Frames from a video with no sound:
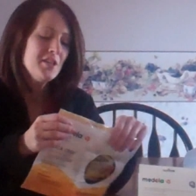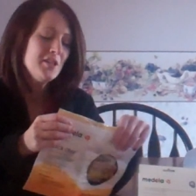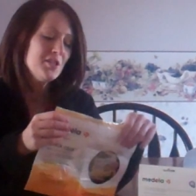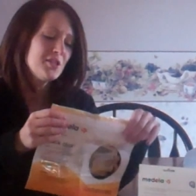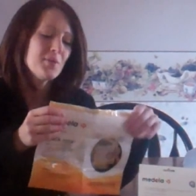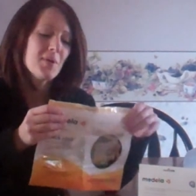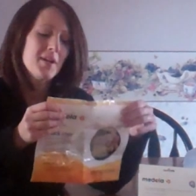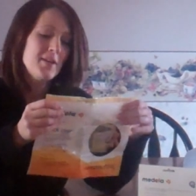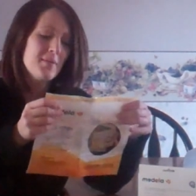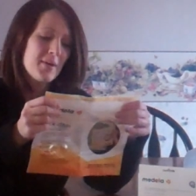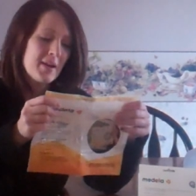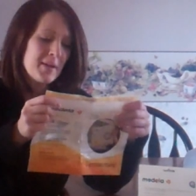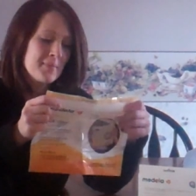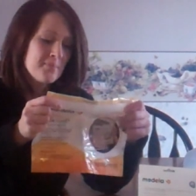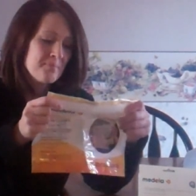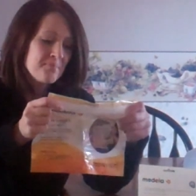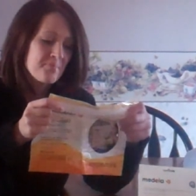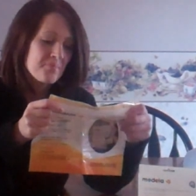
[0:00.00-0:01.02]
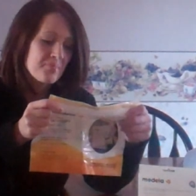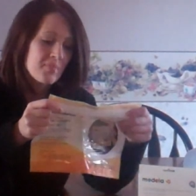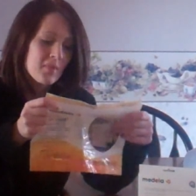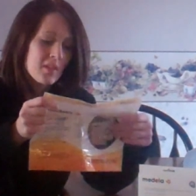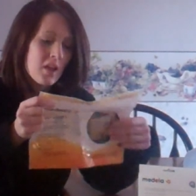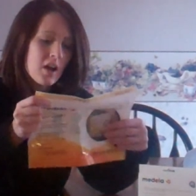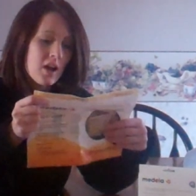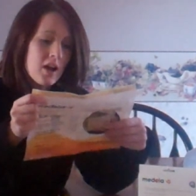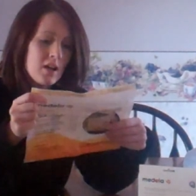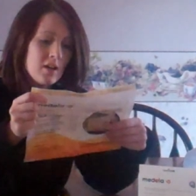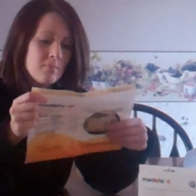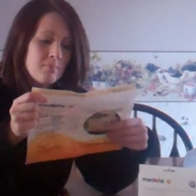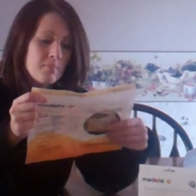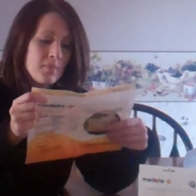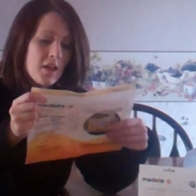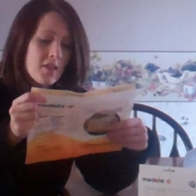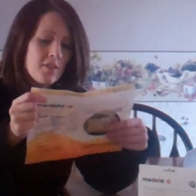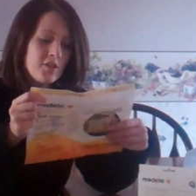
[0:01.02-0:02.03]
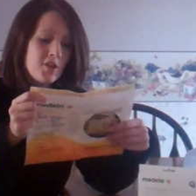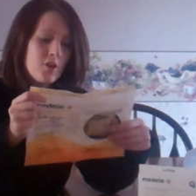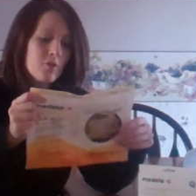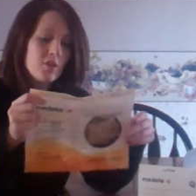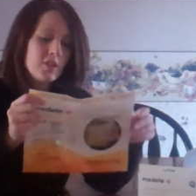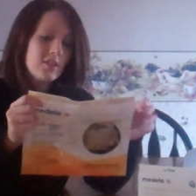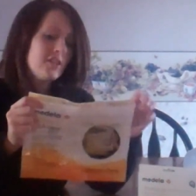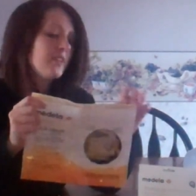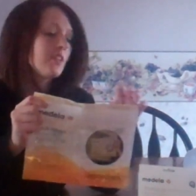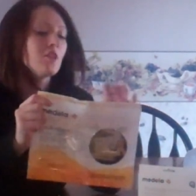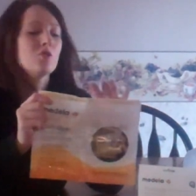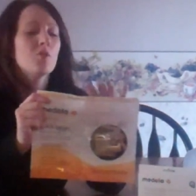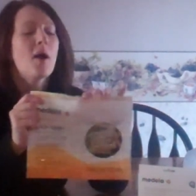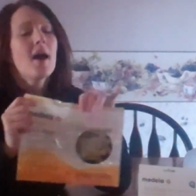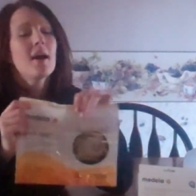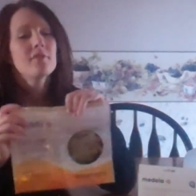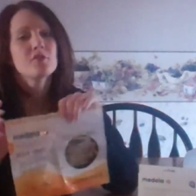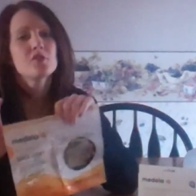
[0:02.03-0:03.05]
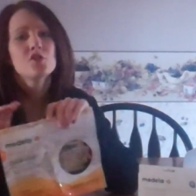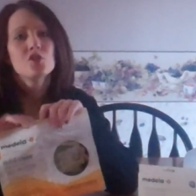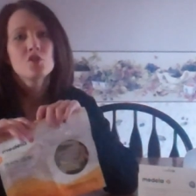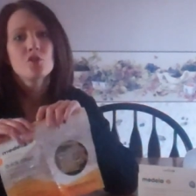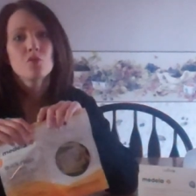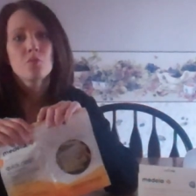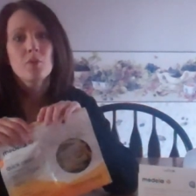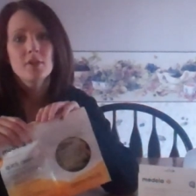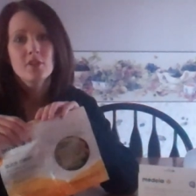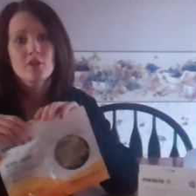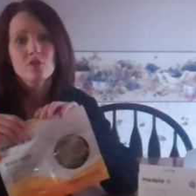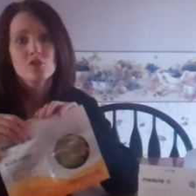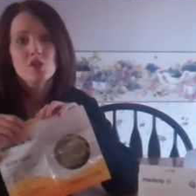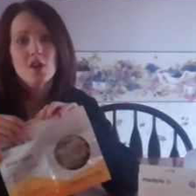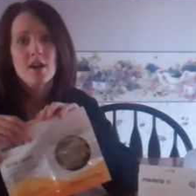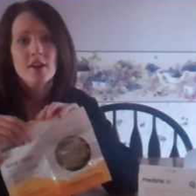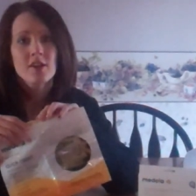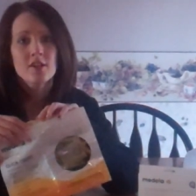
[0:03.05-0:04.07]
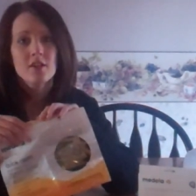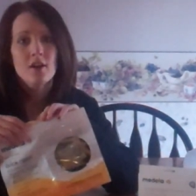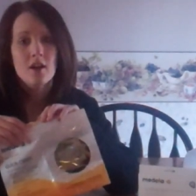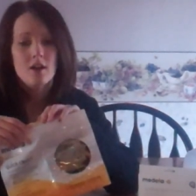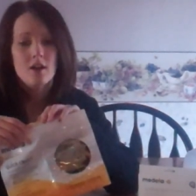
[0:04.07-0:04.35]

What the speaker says: So anyway, the only thing that you have to do when you're done